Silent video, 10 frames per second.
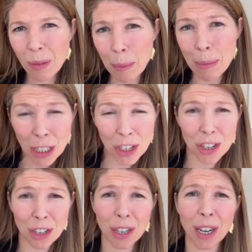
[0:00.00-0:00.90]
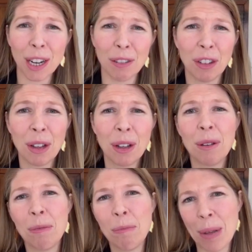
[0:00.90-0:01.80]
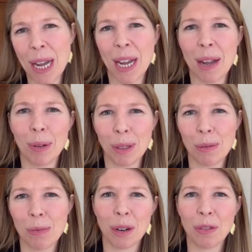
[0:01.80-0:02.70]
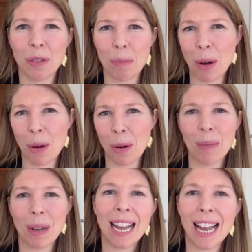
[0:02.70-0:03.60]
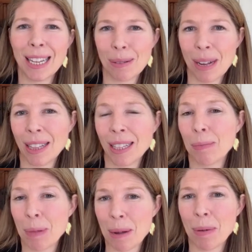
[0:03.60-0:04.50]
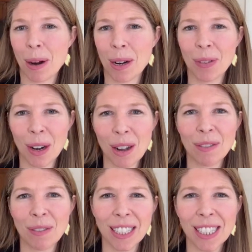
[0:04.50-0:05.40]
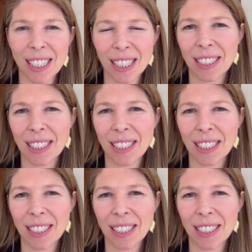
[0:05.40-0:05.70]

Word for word: mixture of being able to work from home as well as being part of an office.